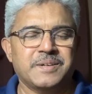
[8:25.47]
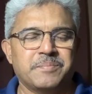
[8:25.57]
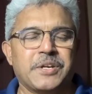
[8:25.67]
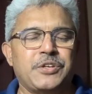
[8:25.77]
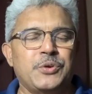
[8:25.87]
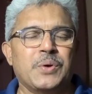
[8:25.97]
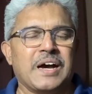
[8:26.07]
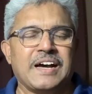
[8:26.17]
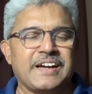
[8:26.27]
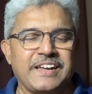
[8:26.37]
But you
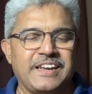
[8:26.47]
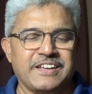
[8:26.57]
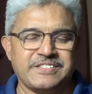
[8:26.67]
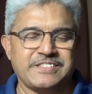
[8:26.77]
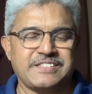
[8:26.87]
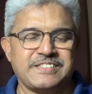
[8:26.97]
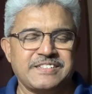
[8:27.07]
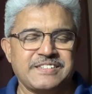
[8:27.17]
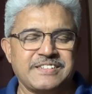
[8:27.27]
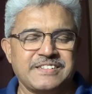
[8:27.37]
are in us,
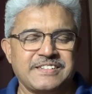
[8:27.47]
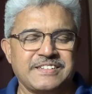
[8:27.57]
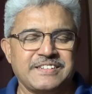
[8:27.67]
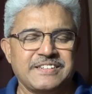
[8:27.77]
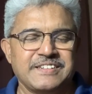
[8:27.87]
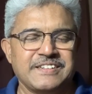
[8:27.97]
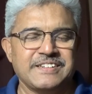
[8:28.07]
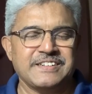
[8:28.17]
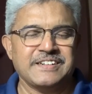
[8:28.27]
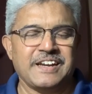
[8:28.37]

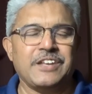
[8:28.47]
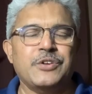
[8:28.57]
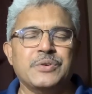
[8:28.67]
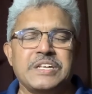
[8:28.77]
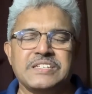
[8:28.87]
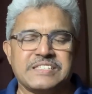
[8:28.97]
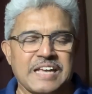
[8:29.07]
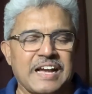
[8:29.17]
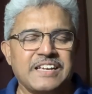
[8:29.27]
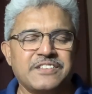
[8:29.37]
and you
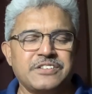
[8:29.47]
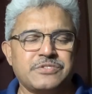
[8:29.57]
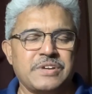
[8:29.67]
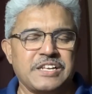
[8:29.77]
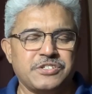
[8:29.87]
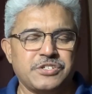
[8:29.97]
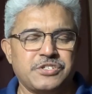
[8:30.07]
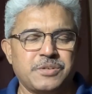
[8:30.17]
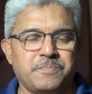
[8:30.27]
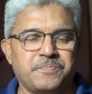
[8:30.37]
desire this
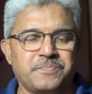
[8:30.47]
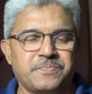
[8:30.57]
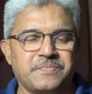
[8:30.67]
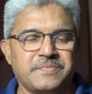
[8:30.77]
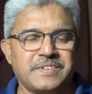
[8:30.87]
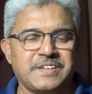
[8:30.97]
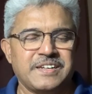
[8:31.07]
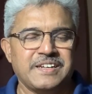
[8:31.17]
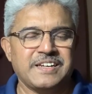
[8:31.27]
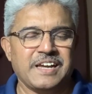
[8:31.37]
relationship.
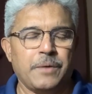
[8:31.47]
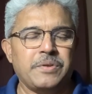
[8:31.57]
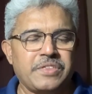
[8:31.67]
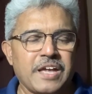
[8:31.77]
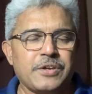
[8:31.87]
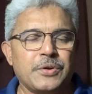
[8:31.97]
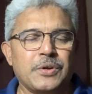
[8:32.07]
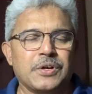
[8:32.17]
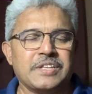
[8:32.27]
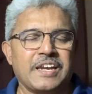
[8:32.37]
And we thank you,
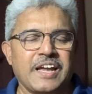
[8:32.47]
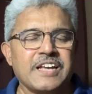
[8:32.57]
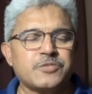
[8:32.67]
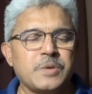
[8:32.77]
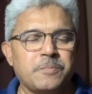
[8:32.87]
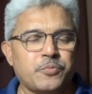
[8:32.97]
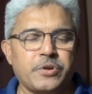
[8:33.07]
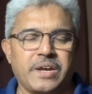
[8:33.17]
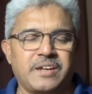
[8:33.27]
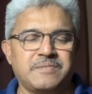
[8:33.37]
Lord, that as we pray,